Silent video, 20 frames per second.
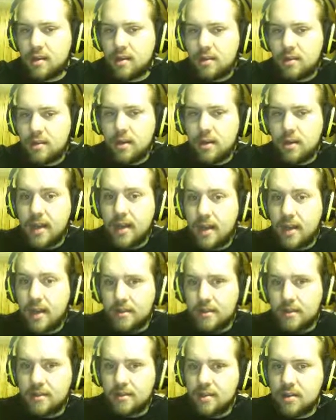I'm not gonna
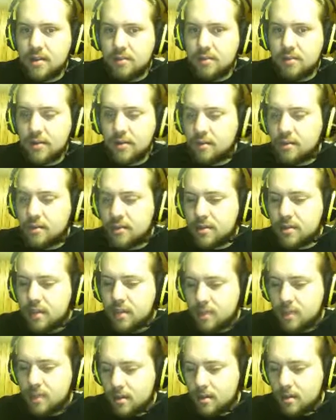edit this out, but I'm just
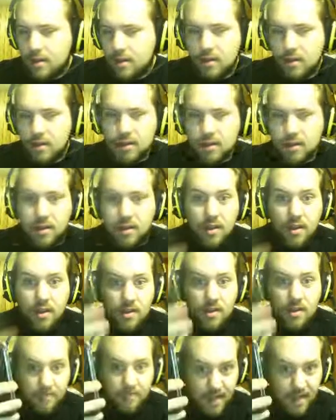gonna
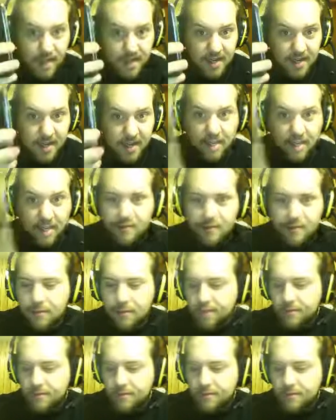handy dandy phone.